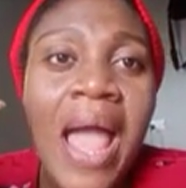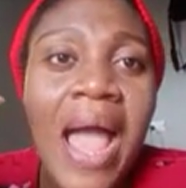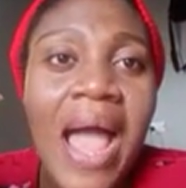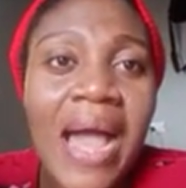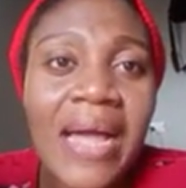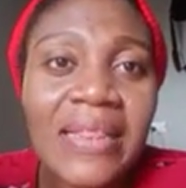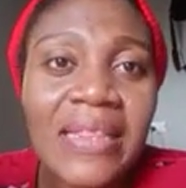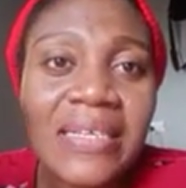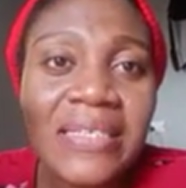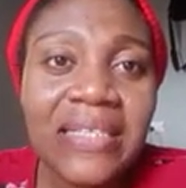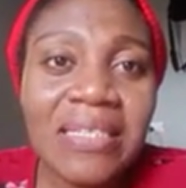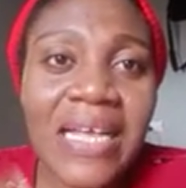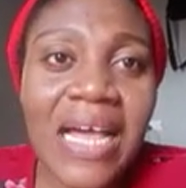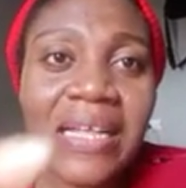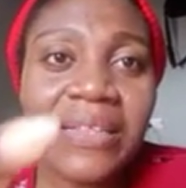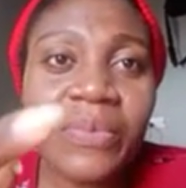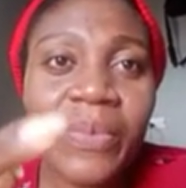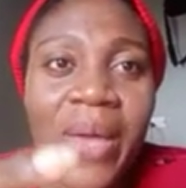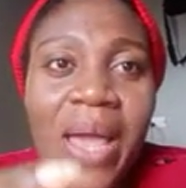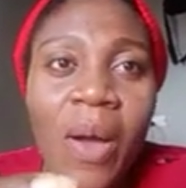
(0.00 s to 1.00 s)
And the
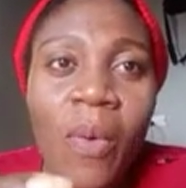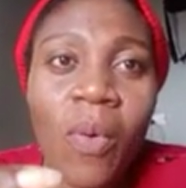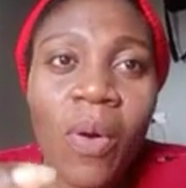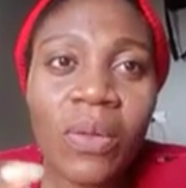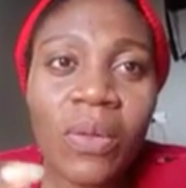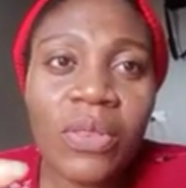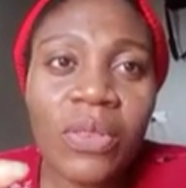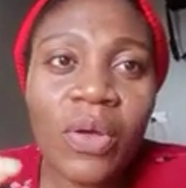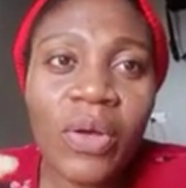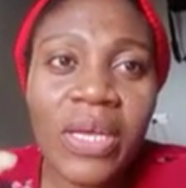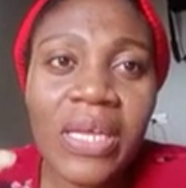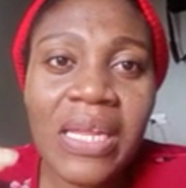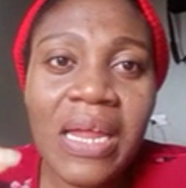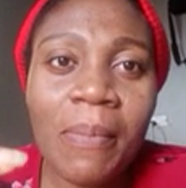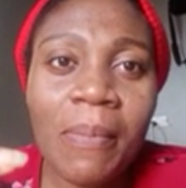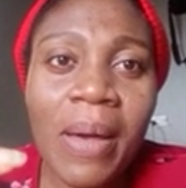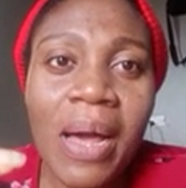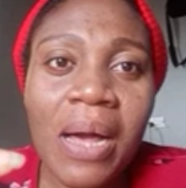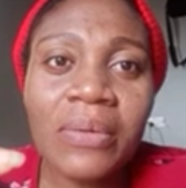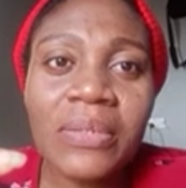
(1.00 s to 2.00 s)
sand we are talking
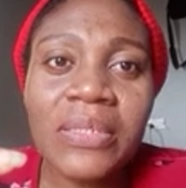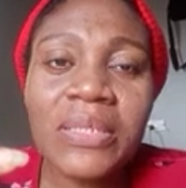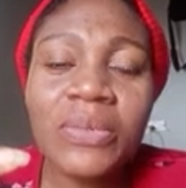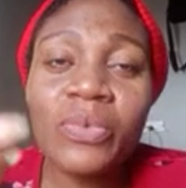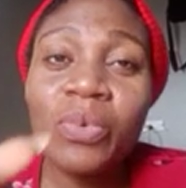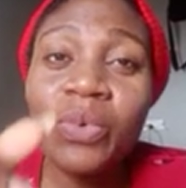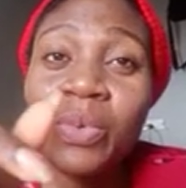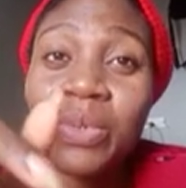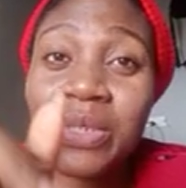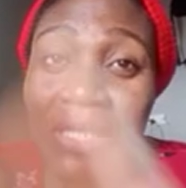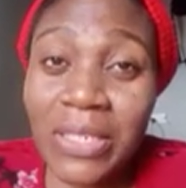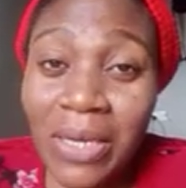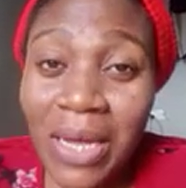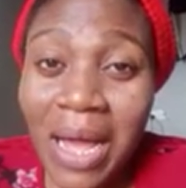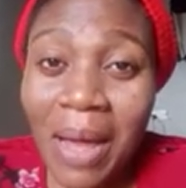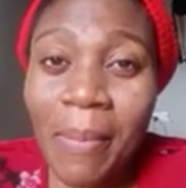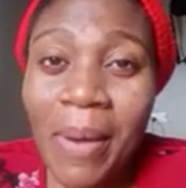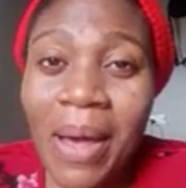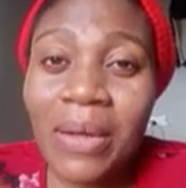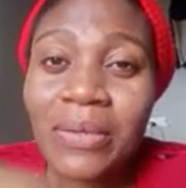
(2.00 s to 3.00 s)
about, we will talk
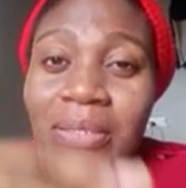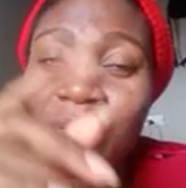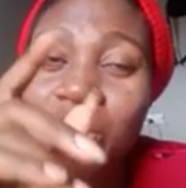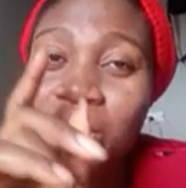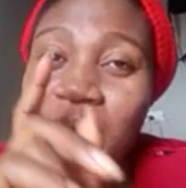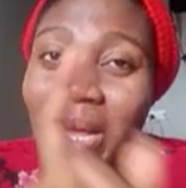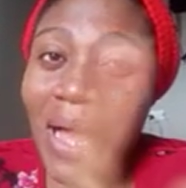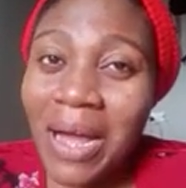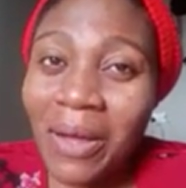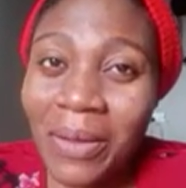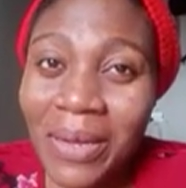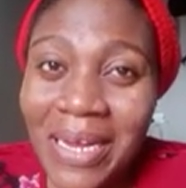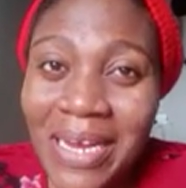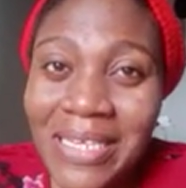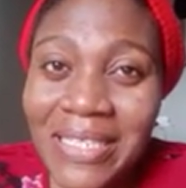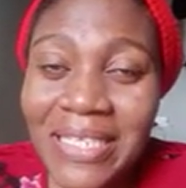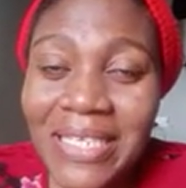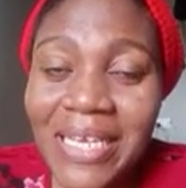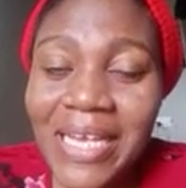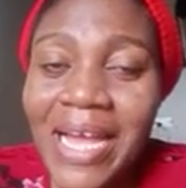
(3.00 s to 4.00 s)
about or
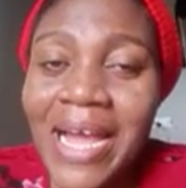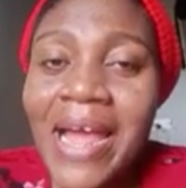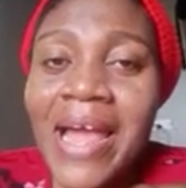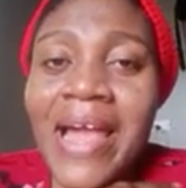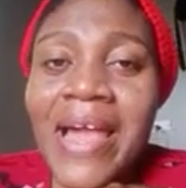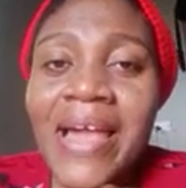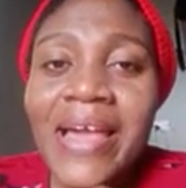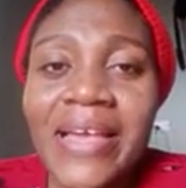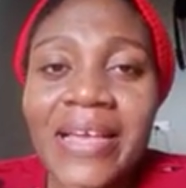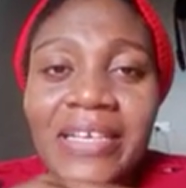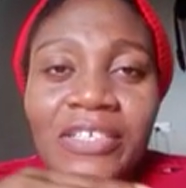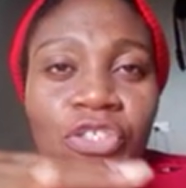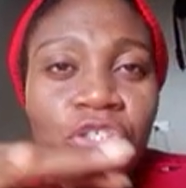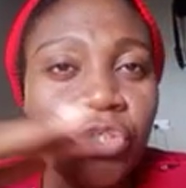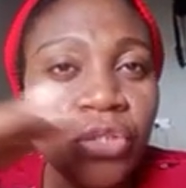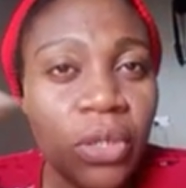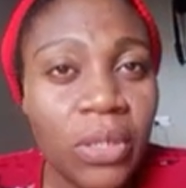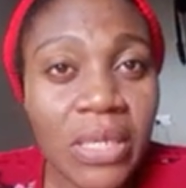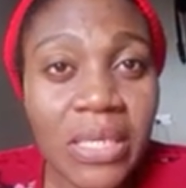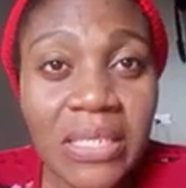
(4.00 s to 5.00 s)
calculate here, is
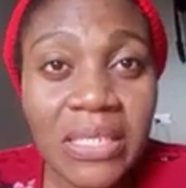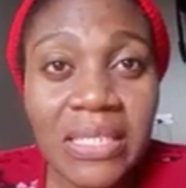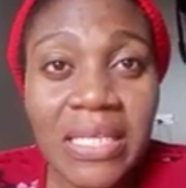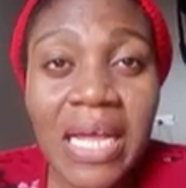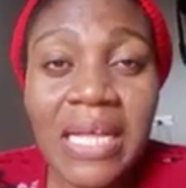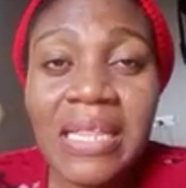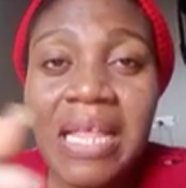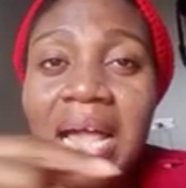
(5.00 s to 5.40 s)
shocking sand.